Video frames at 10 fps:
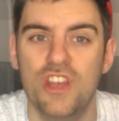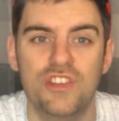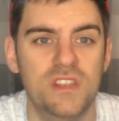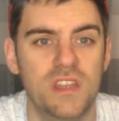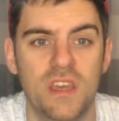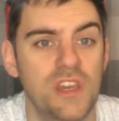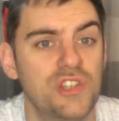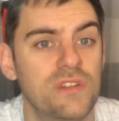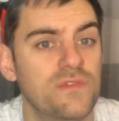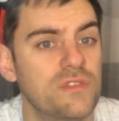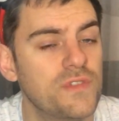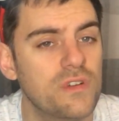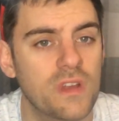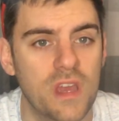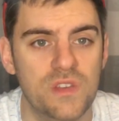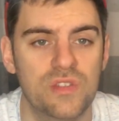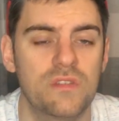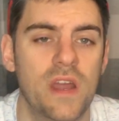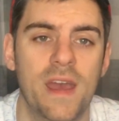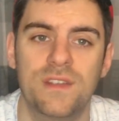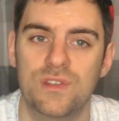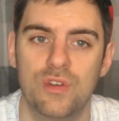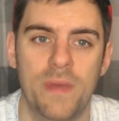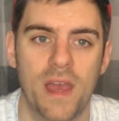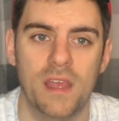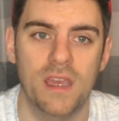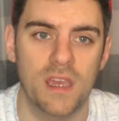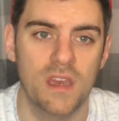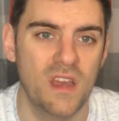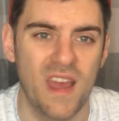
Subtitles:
just in case you never know if you're going to get a sore head, sore belly,